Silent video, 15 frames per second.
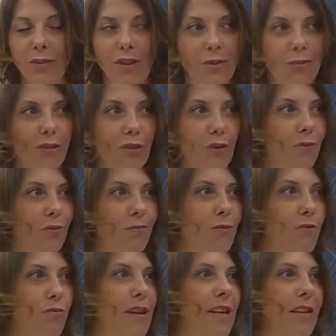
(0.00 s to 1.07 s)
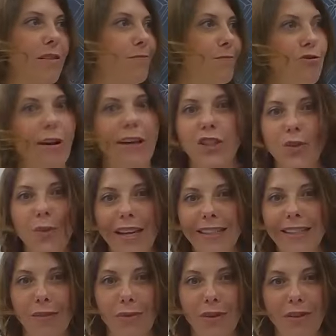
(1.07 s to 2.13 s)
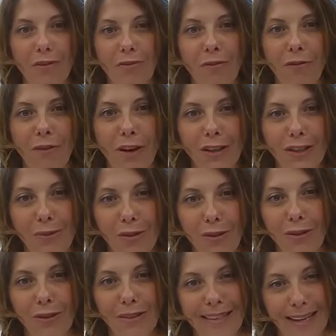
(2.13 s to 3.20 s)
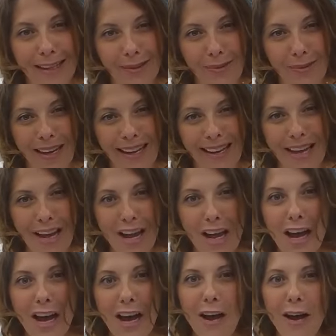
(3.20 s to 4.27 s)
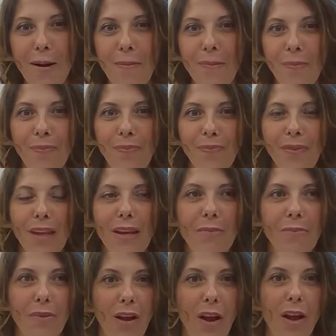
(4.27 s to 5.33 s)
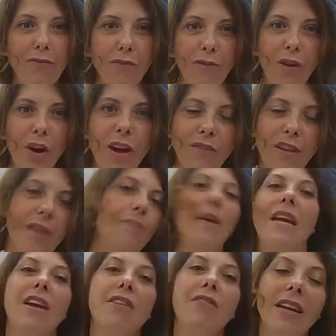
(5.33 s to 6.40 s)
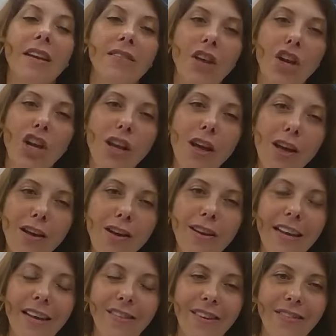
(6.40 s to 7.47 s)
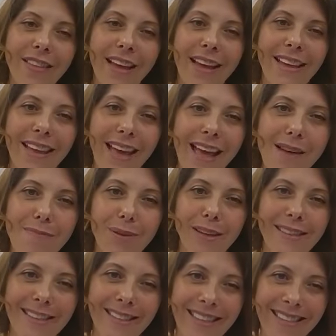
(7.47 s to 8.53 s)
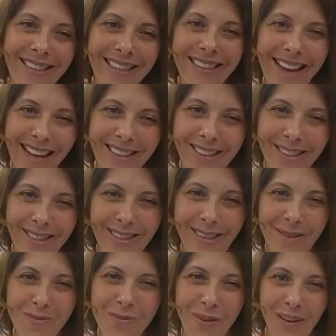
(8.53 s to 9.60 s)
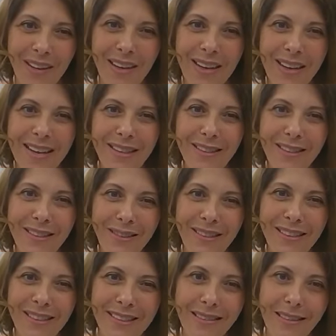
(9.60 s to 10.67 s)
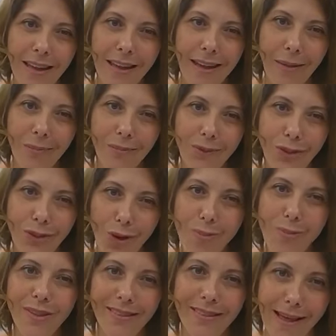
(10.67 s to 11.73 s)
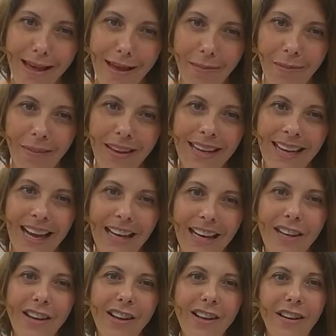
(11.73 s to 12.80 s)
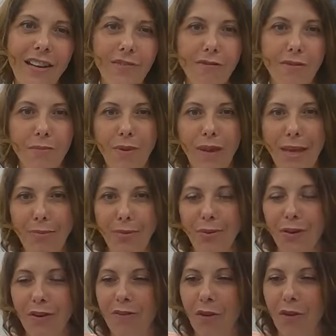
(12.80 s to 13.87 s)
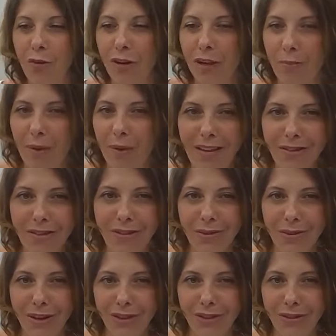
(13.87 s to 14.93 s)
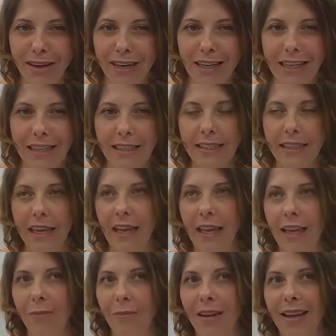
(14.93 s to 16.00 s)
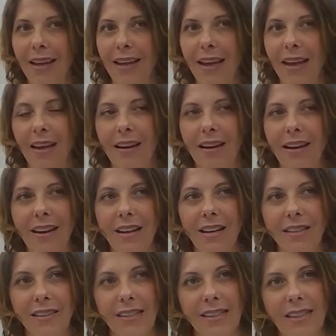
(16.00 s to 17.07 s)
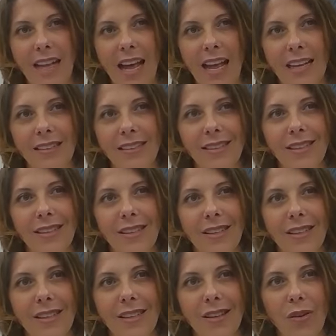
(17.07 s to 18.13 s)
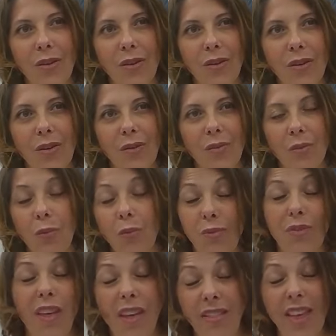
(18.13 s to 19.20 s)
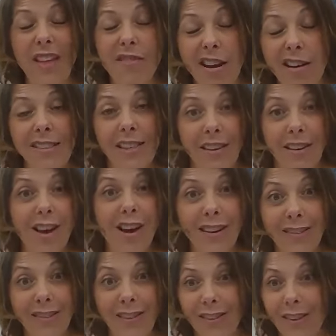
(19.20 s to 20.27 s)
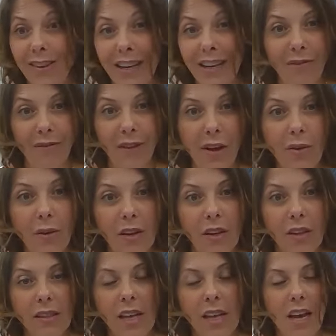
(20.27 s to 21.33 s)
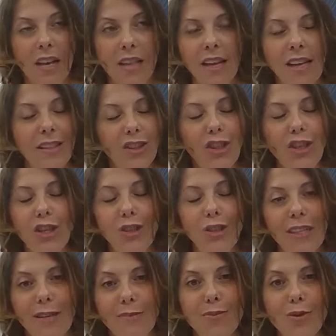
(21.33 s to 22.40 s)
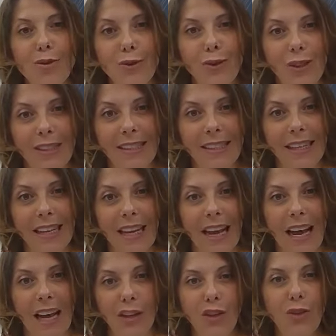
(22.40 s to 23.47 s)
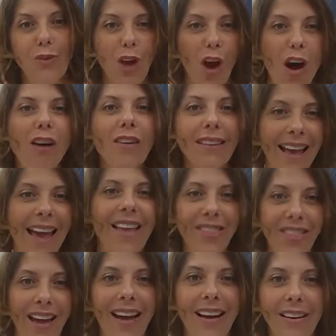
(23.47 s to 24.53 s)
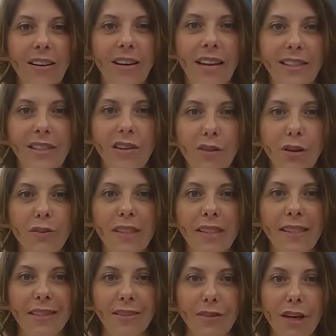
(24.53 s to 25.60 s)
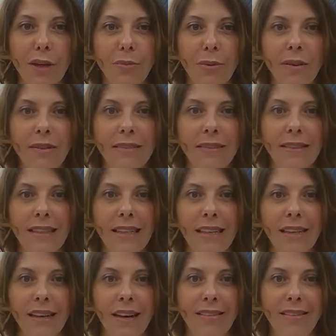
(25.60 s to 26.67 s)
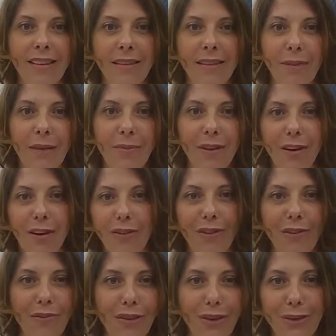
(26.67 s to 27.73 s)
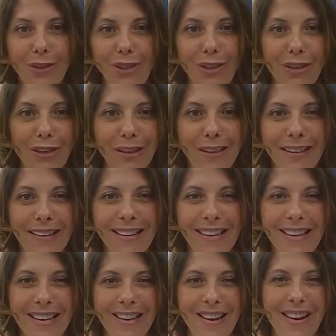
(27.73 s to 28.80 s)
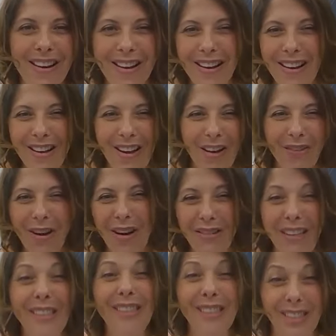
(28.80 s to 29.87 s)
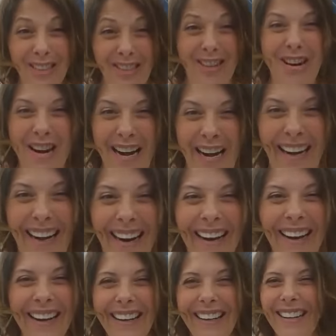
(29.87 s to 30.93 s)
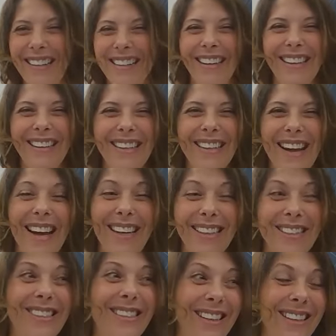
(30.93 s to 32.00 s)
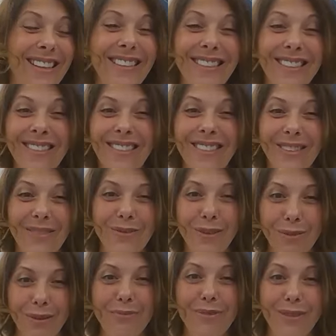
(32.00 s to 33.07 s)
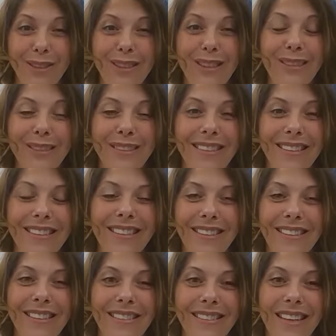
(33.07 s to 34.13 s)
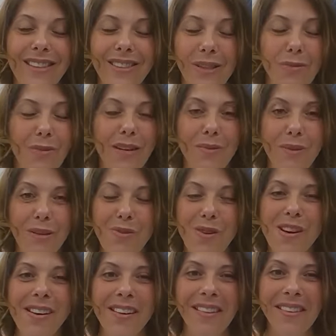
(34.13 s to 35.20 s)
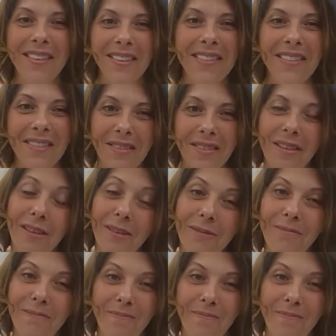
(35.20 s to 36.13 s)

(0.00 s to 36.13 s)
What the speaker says: We've got 3 graduating with honours next week. But over a 5-year period, the learning that they get by sitting next to someone doing the same job as them, and learning from people that have already been through our trainee scheme and understand their areas of learning that need focus, that's hugely important. And you can't get that unless our offices are open. I think maybe the future of our industry actually isn't just what we produce, it's actually where we work. So